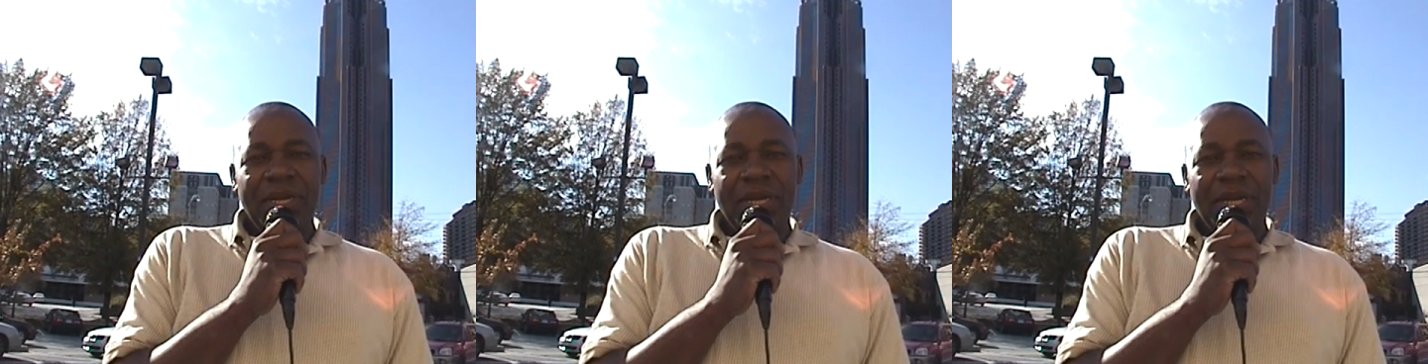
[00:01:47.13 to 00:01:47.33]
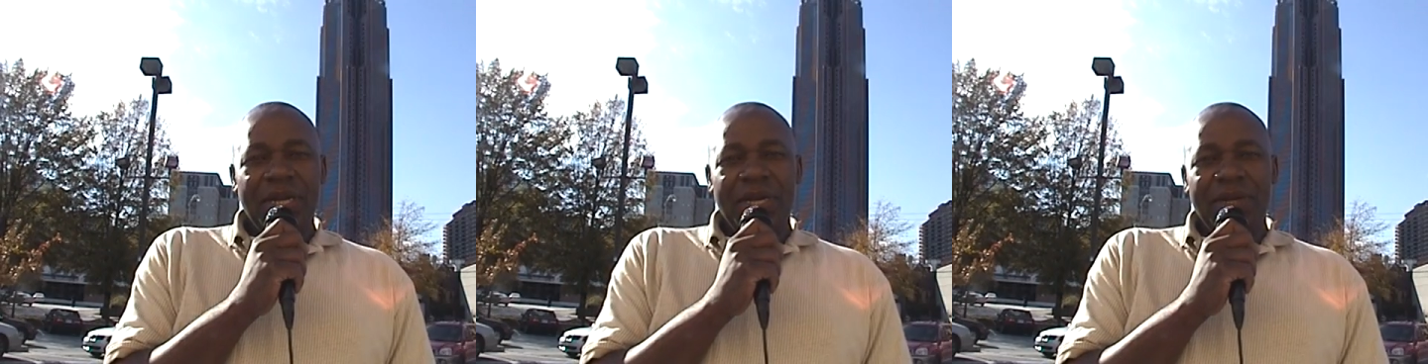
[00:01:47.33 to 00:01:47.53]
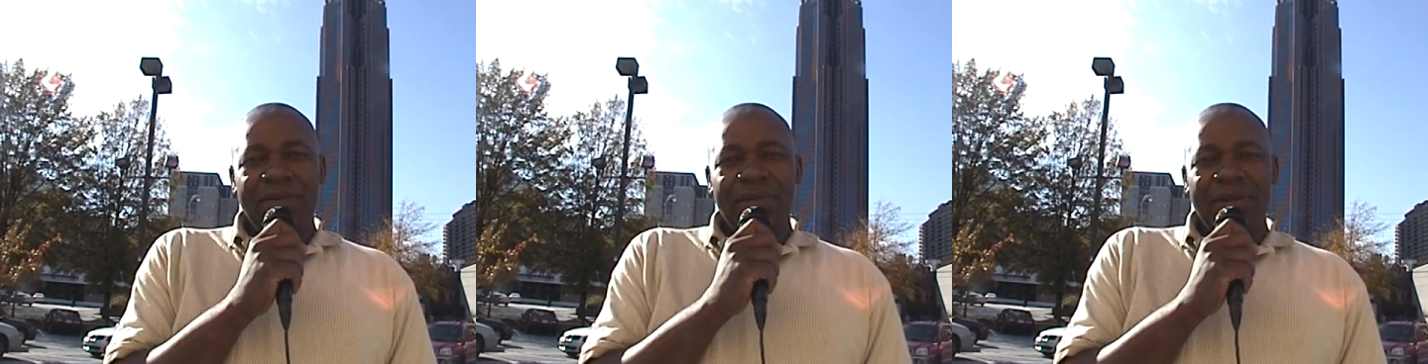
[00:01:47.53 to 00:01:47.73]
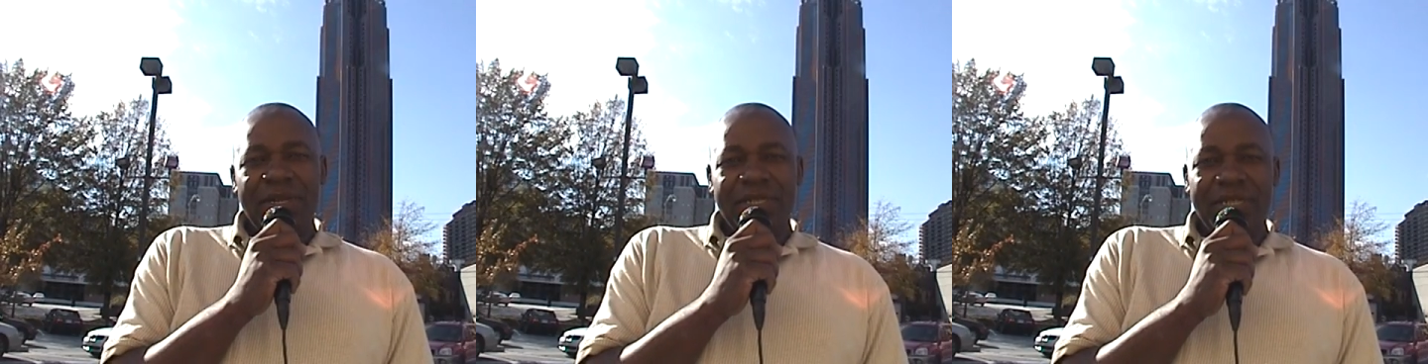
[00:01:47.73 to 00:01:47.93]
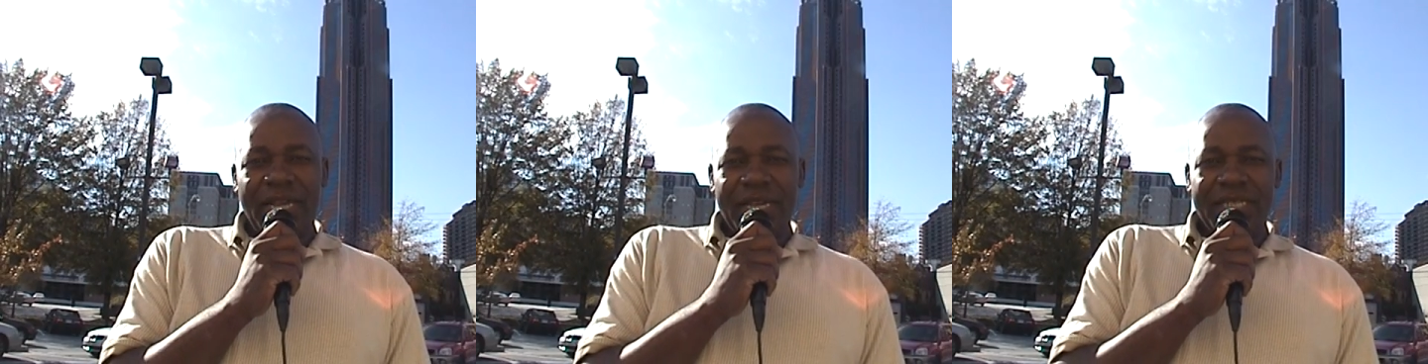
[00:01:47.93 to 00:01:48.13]
uh, a
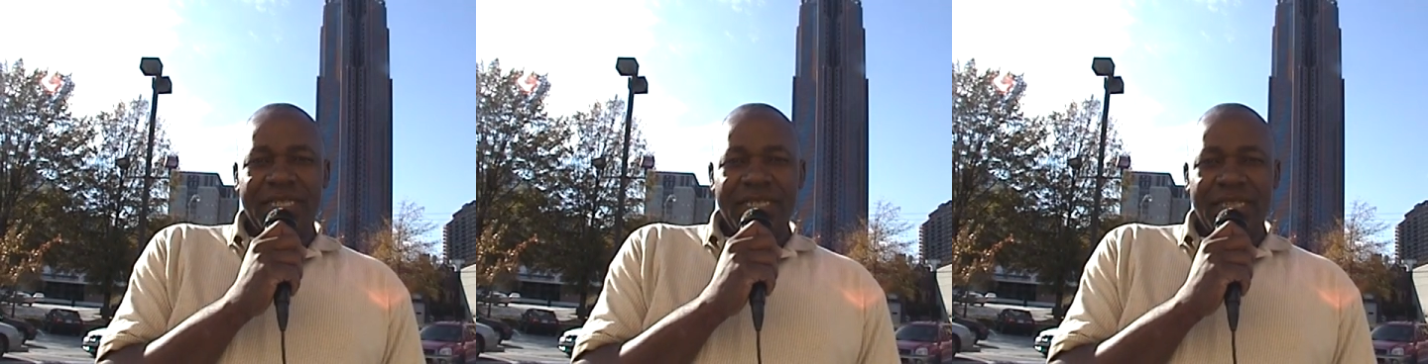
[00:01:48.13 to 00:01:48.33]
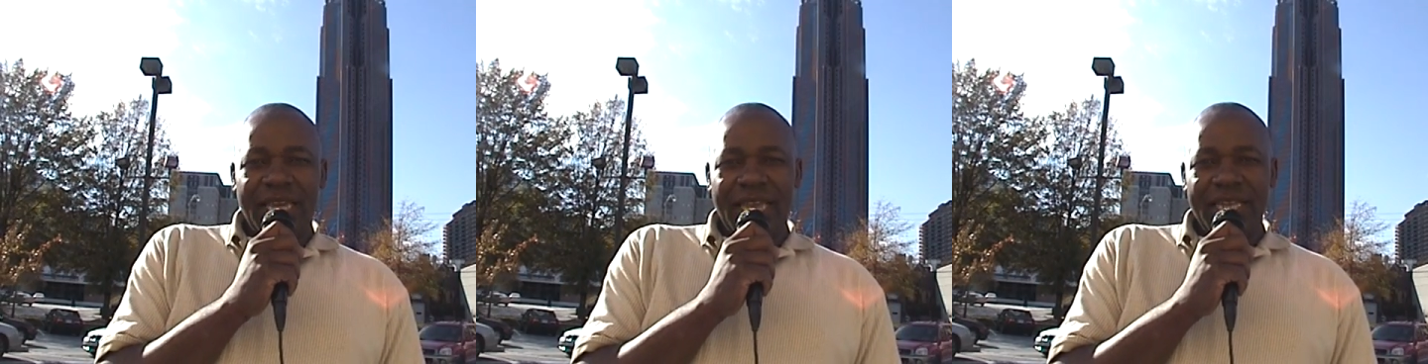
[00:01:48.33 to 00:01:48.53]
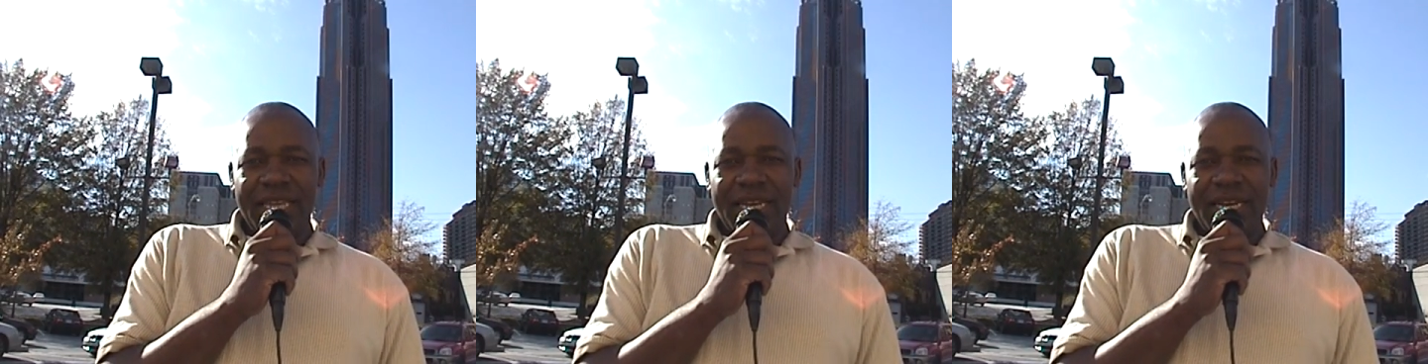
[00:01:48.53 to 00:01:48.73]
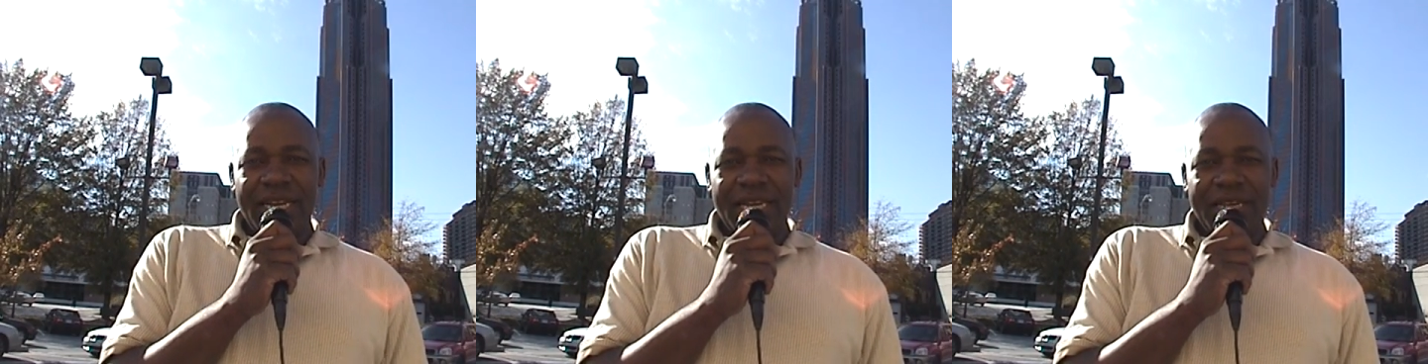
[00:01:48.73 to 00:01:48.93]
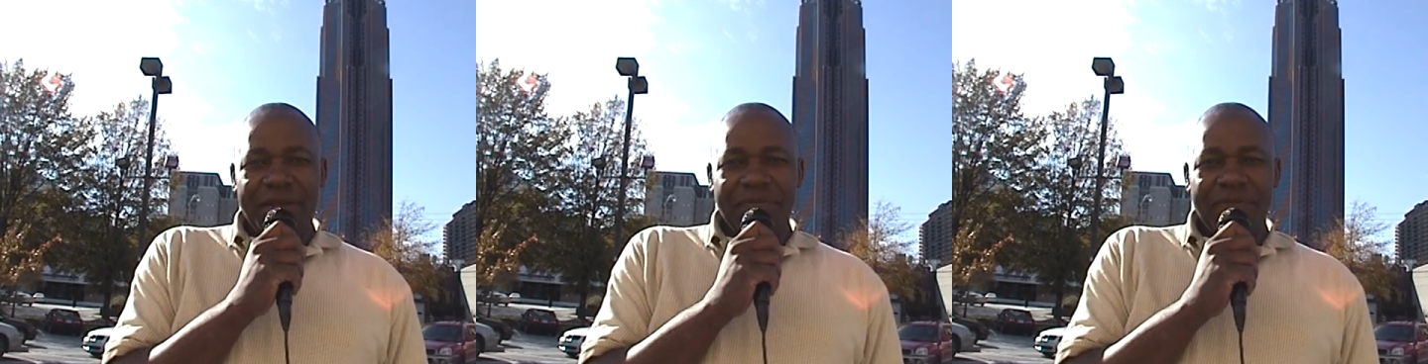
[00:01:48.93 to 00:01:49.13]
taxi, Kenyan
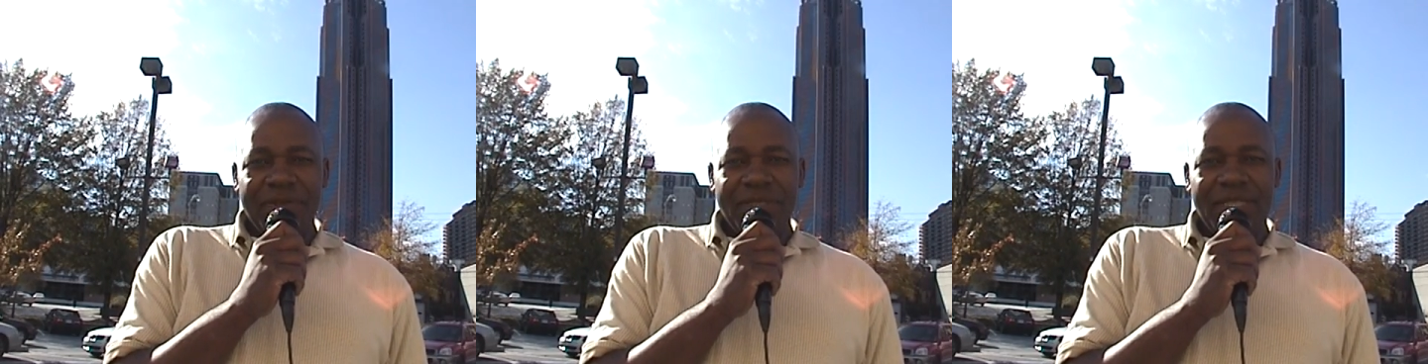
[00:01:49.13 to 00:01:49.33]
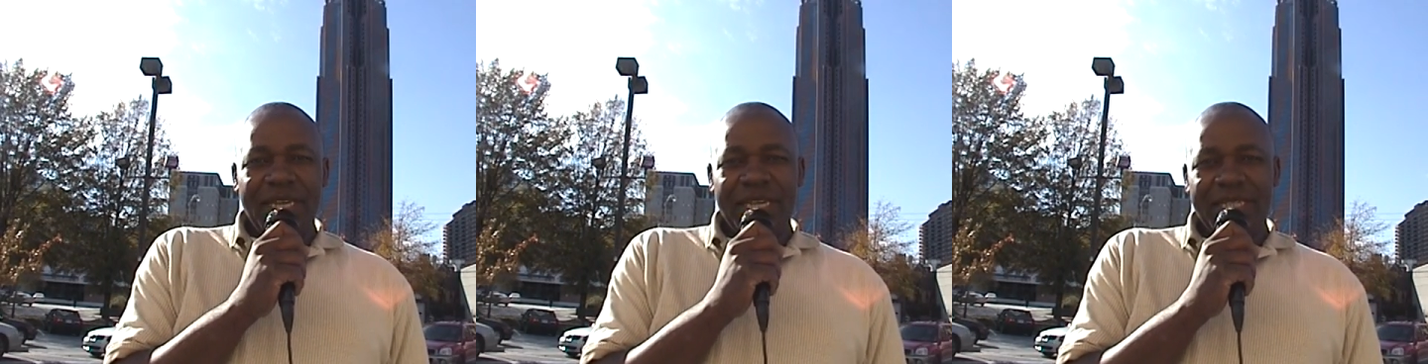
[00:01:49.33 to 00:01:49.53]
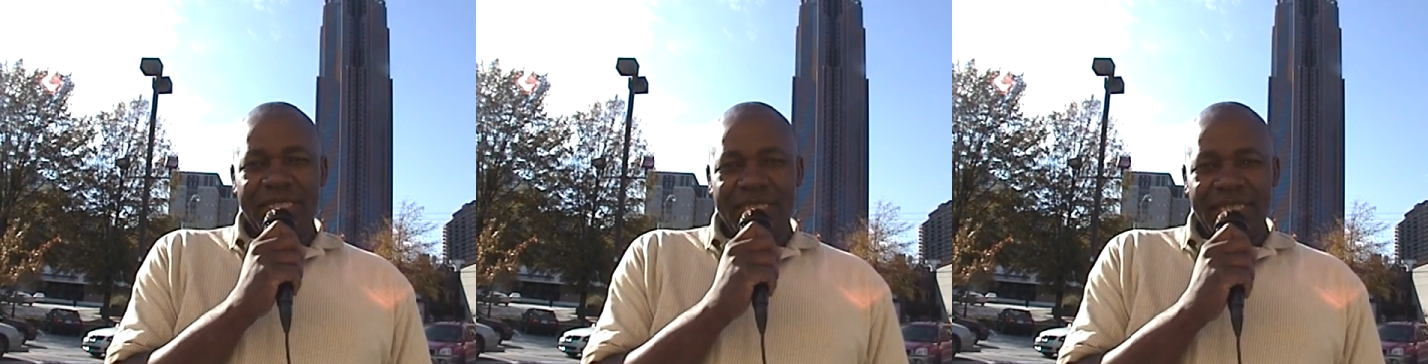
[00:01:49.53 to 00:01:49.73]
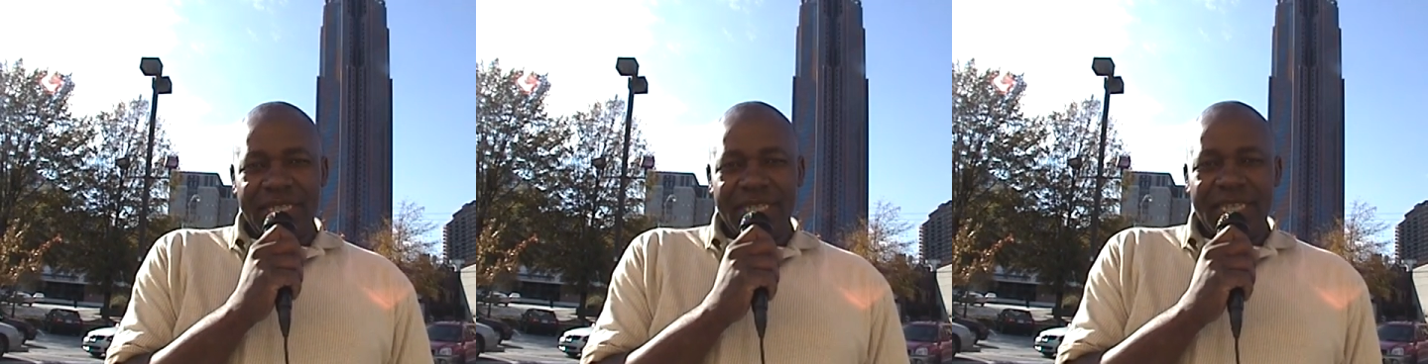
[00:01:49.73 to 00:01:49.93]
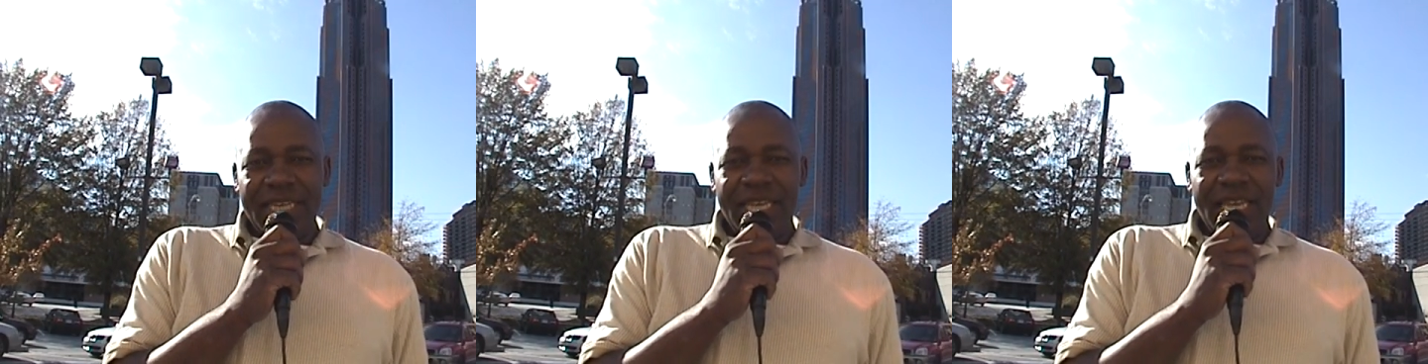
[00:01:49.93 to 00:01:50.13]
um, taxi,